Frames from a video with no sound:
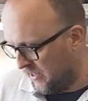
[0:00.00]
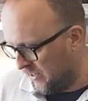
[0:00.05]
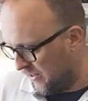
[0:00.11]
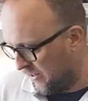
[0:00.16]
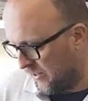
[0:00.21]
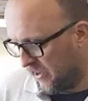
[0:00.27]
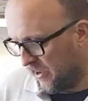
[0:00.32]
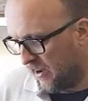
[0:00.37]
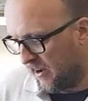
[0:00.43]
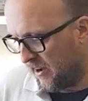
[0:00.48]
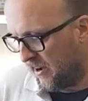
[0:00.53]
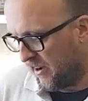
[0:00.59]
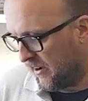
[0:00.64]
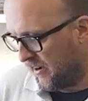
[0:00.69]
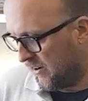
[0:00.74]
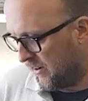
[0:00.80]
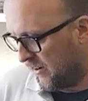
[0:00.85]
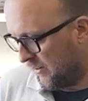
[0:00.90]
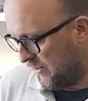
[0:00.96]
They
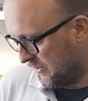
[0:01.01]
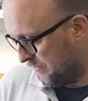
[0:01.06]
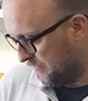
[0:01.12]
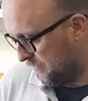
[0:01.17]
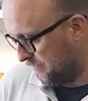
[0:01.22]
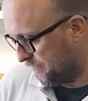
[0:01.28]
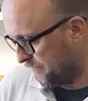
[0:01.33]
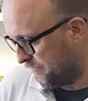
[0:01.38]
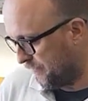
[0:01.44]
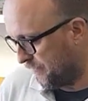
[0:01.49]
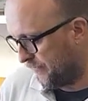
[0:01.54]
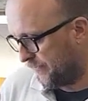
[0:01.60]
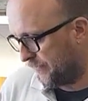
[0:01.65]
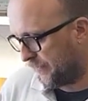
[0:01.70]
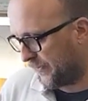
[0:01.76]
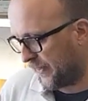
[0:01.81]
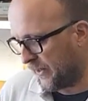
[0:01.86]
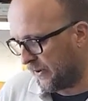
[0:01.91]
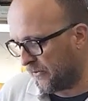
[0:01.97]
are
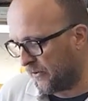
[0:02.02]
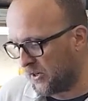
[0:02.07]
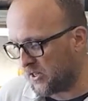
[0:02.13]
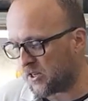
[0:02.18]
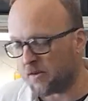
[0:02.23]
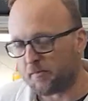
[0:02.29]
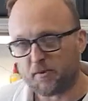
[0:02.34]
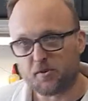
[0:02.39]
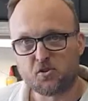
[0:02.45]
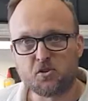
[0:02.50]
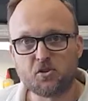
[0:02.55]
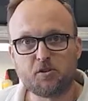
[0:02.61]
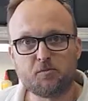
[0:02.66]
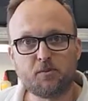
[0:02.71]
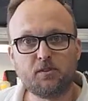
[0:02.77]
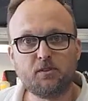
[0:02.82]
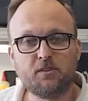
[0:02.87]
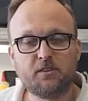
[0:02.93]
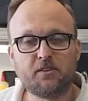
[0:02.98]
reasonably
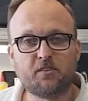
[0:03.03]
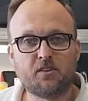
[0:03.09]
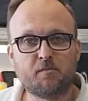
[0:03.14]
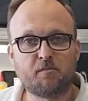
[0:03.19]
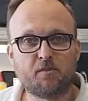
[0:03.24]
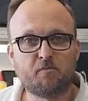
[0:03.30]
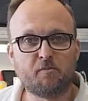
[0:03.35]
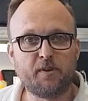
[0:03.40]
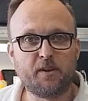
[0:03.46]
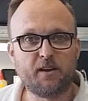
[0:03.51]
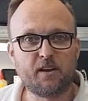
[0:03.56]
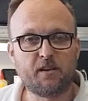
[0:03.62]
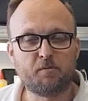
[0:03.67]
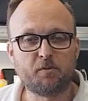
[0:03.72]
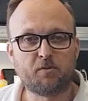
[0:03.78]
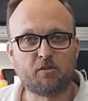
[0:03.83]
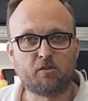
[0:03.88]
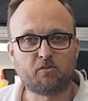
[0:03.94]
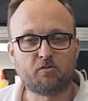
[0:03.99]
durable in terms of being
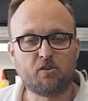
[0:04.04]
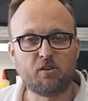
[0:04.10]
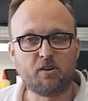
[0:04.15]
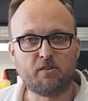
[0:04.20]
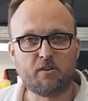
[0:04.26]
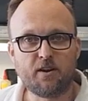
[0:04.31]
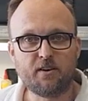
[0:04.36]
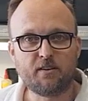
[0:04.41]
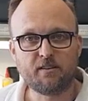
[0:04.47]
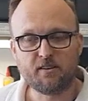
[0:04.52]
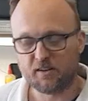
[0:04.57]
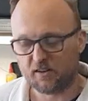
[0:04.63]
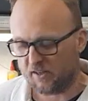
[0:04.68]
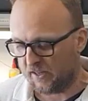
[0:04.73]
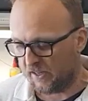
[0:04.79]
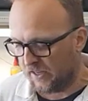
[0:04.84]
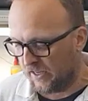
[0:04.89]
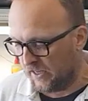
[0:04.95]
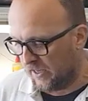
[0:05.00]
able to throw around,
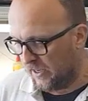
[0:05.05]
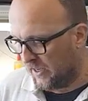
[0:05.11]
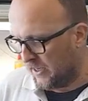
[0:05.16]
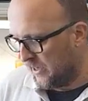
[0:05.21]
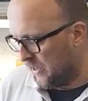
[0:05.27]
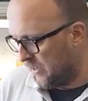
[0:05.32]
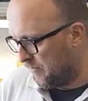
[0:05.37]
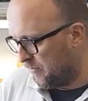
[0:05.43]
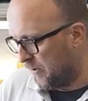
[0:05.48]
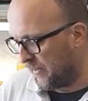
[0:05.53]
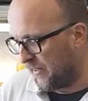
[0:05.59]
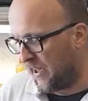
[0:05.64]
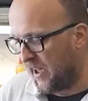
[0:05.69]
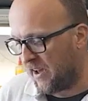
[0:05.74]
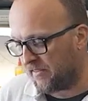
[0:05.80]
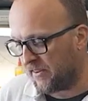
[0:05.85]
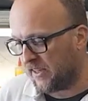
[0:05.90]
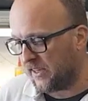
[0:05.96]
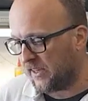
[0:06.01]
but they're
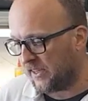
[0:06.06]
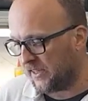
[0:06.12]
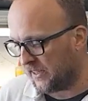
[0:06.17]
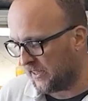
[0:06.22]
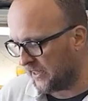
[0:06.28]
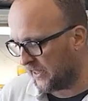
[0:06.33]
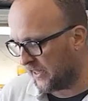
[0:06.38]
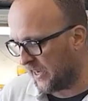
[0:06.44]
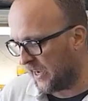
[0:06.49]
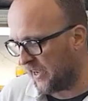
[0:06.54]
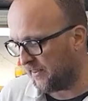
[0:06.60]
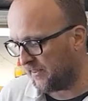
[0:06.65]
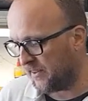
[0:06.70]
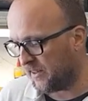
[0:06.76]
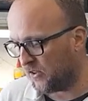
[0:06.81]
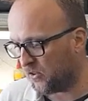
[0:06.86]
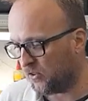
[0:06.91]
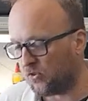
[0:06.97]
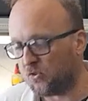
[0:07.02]
heavy and they
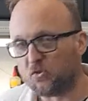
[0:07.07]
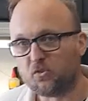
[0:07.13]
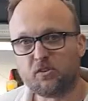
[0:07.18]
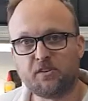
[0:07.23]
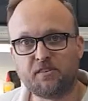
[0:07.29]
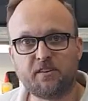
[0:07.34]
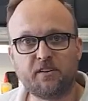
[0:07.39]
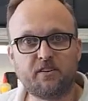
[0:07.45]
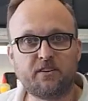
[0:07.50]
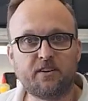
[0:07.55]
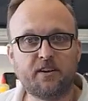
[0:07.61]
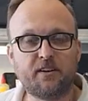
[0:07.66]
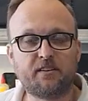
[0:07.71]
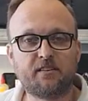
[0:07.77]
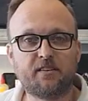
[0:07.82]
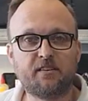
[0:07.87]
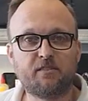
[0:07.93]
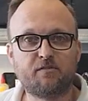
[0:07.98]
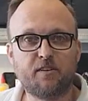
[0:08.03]
do
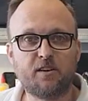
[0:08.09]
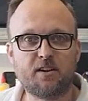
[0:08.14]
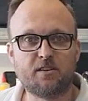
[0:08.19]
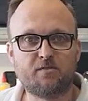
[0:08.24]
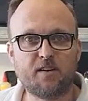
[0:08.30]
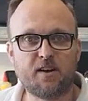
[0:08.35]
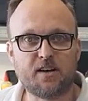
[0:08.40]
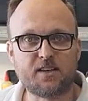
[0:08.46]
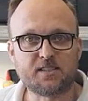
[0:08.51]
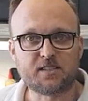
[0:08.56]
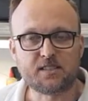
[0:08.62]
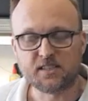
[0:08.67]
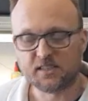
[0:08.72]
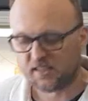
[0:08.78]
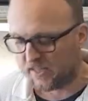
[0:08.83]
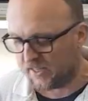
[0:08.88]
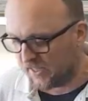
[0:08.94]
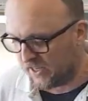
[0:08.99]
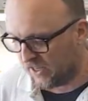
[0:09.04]
deteriorate fairly fast.
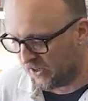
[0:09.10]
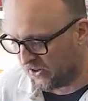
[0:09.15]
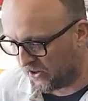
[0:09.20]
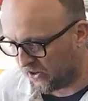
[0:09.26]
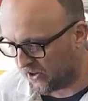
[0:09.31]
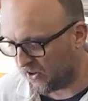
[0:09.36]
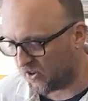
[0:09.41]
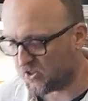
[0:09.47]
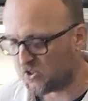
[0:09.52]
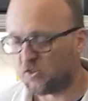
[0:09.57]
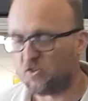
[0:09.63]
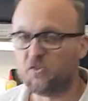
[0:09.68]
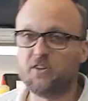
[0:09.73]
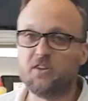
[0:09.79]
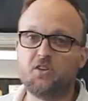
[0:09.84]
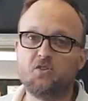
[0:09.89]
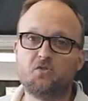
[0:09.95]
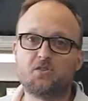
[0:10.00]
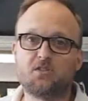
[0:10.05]
You can also
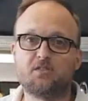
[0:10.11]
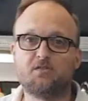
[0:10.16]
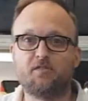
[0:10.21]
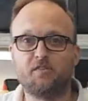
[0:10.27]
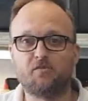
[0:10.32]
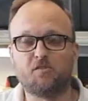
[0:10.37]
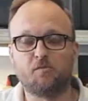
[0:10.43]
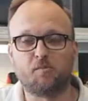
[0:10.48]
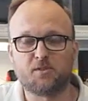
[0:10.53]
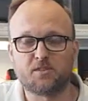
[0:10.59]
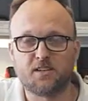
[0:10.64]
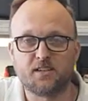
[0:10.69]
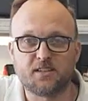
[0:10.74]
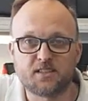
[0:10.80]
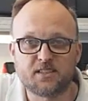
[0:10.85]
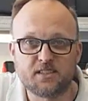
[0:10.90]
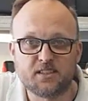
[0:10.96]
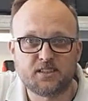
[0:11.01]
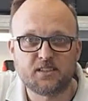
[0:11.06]
only use
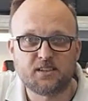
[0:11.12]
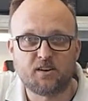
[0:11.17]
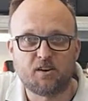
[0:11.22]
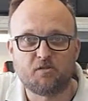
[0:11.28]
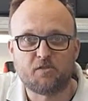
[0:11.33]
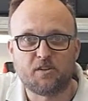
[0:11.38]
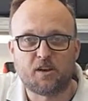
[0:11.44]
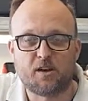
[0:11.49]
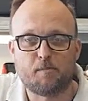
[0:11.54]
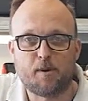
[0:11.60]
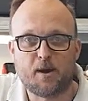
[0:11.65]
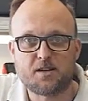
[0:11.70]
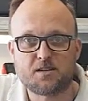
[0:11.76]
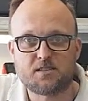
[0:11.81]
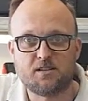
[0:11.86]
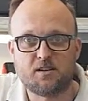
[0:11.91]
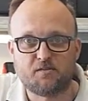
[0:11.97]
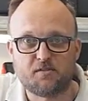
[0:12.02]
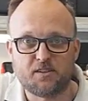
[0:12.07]
50% of the
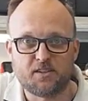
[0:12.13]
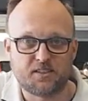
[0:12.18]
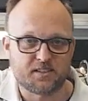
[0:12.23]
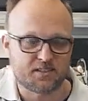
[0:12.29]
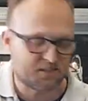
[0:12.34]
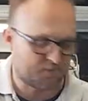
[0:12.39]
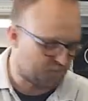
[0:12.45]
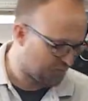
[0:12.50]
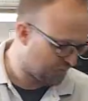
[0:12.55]
capacity of these.